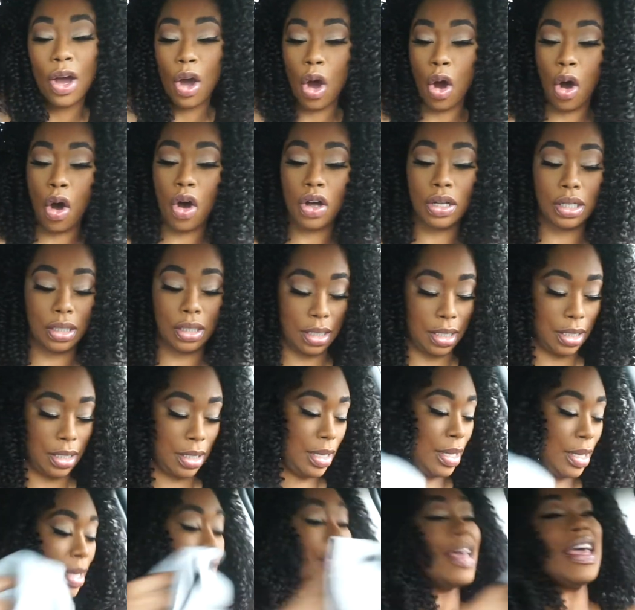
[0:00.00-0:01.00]
caught
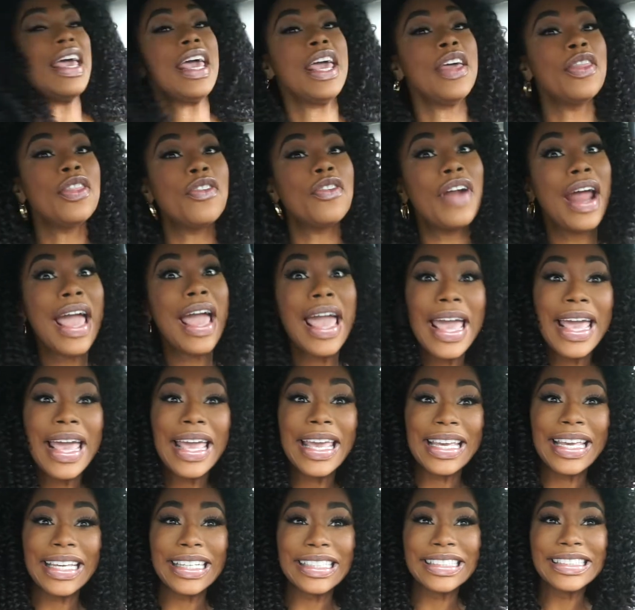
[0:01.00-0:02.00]
in the
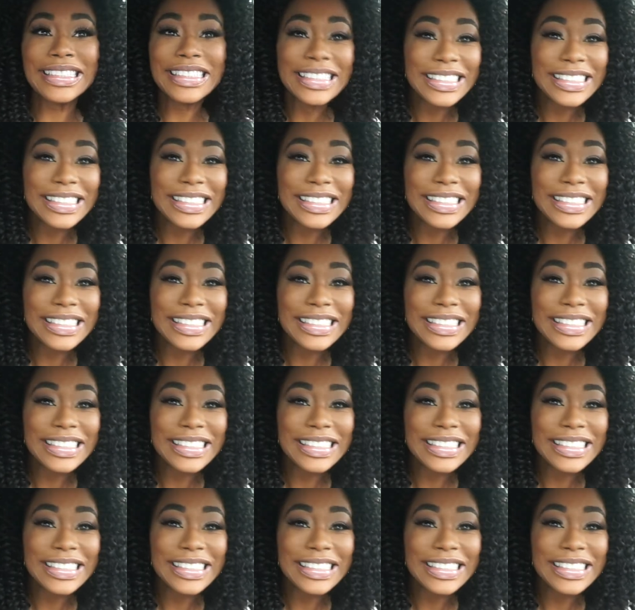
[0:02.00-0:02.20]
rain.